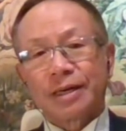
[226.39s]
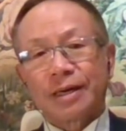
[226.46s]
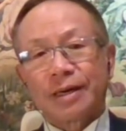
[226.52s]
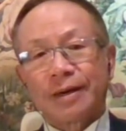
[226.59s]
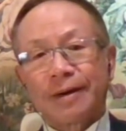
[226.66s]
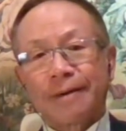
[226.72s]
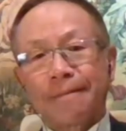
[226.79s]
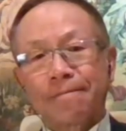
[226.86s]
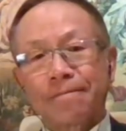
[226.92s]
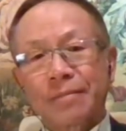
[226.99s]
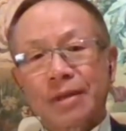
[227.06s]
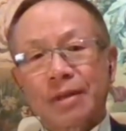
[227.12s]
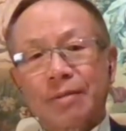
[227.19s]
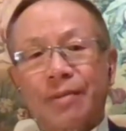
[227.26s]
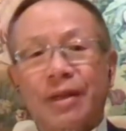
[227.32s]
Um,
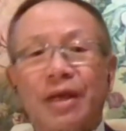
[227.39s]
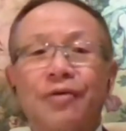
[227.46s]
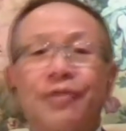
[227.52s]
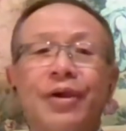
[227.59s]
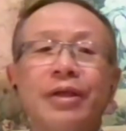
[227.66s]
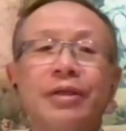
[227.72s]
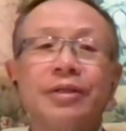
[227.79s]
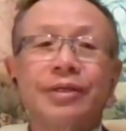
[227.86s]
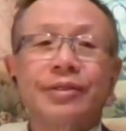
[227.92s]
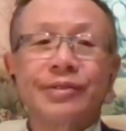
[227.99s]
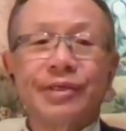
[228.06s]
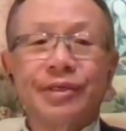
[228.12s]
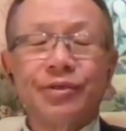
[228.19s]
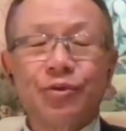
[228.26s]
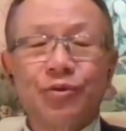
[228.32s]
but I think that
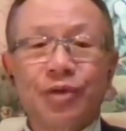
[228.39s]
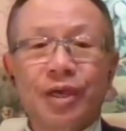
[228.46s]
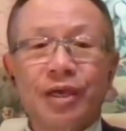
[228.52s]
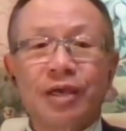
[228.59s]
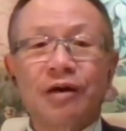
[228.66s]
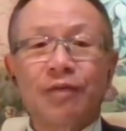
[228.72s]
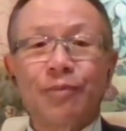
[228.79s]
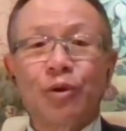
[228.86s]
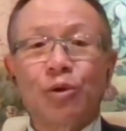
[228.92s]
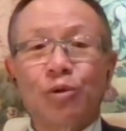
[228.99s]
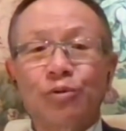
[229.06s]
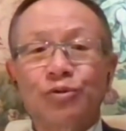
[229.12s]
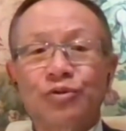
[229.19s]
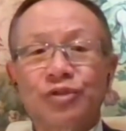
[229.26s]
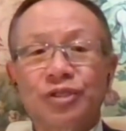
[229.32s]
the UK government
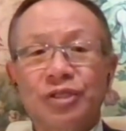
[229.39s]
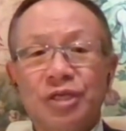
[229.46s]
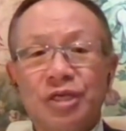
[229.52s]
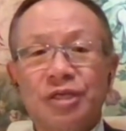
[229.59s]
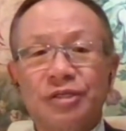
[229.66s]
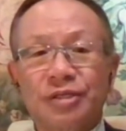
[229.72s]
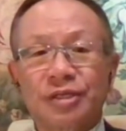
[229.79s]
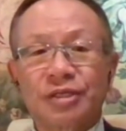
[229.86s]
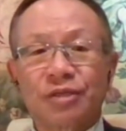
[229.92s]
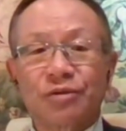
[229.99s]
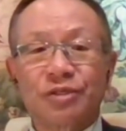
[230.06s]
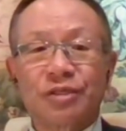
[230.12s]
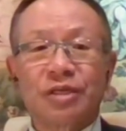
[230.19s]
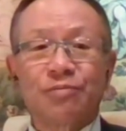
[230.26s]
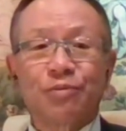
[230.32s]
also sees that there
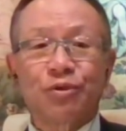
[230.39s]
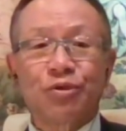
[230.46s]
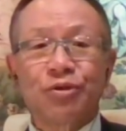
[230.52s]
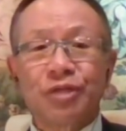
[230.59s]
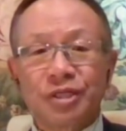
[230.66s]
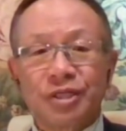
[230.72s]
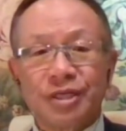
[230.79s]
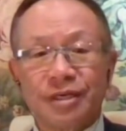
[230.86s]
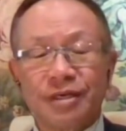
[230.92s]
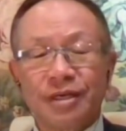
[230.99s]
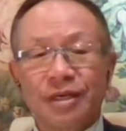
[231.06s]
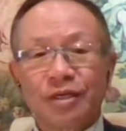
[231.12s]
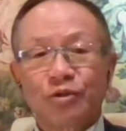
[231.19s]
is an opportunity